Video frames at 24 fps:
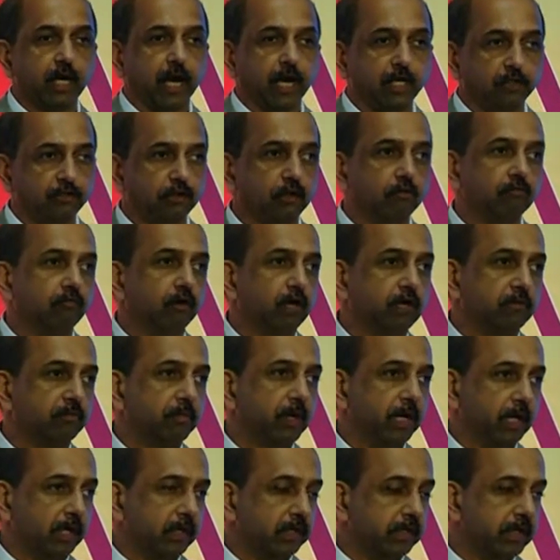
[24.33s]
casual
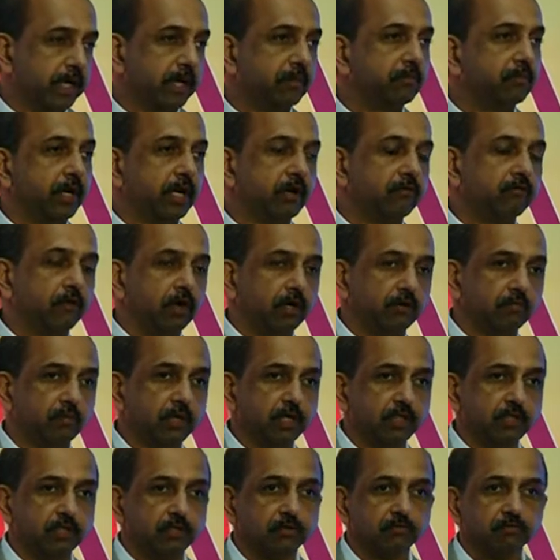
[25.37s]
workmen, temporary
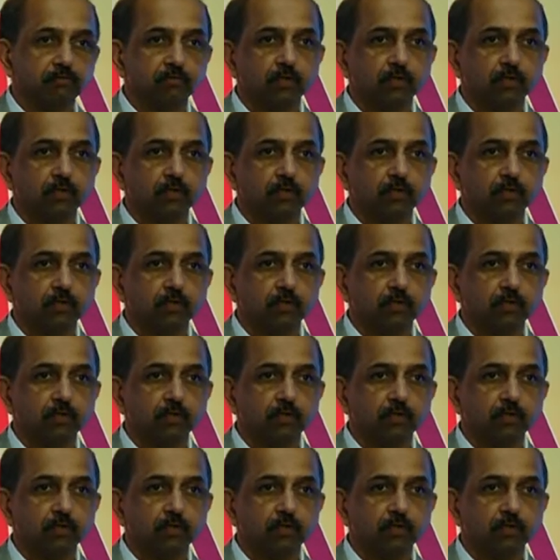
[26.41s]
workmen.